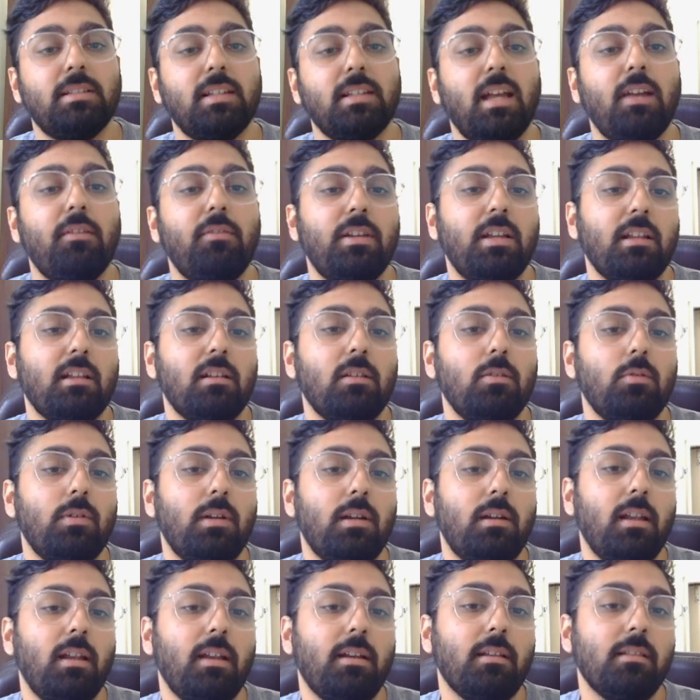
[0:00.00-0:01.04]
I haven't
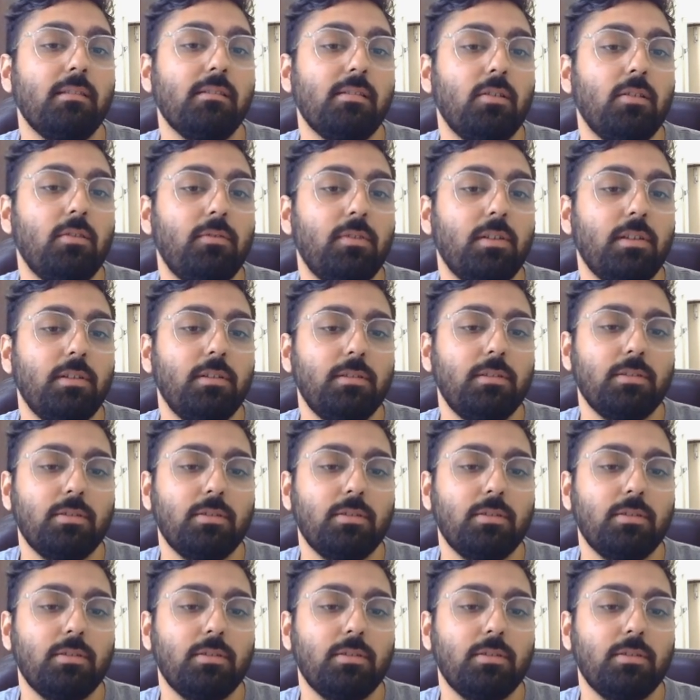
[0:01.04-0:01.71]
included latency over here.